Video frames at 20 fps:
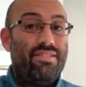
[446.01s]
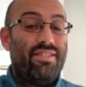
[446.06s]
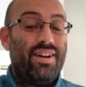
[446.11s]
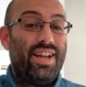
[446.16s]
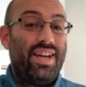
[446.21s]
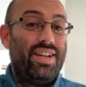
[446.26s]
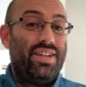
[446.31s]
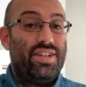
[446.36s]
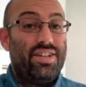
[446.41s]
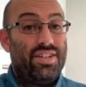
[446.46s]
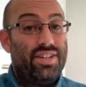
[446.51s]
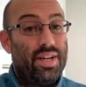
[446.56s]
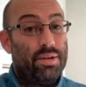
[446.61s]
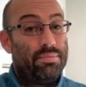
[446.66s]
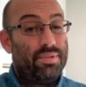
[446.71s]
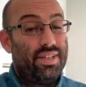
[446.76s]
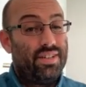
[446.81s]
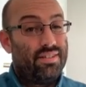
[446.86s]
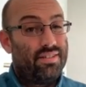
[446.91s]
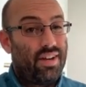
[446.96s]

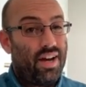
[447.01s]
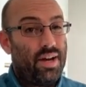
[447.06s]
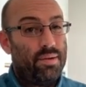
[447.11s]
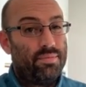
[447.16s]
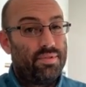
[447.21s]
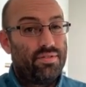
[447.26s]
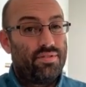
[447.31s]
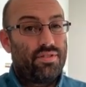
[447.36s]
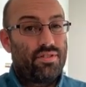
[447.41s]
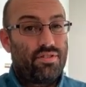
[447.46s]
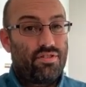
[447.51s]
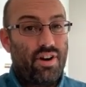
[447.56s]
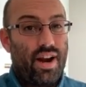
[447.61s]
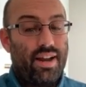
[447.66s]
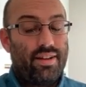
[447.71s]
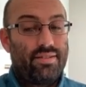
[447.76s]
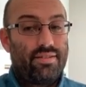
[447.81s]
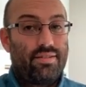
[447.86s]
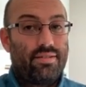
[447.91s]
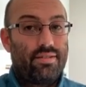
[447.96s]
relationships in times of
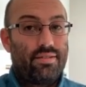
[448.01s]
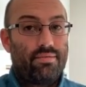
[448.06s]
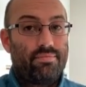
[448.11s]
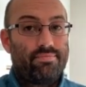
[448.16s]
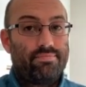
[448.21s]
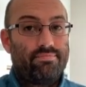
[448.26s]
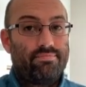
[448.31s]
stress.